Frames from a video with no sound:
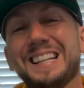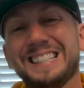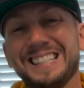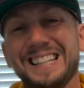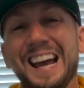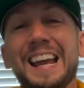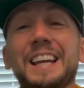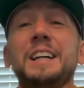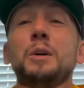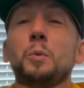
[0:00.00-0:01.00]
And
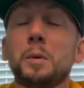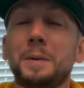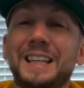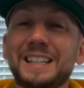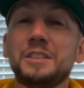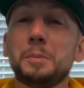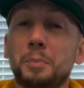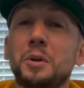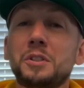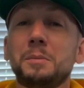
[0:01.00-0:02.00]
today, we begin to
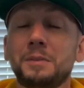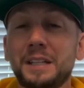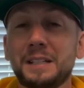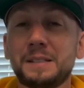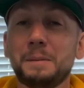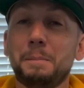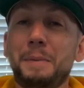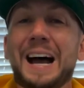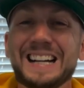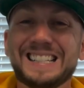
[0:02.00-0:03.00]
put some things
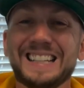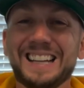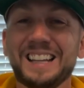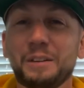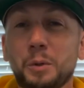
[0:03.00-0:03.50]
back together.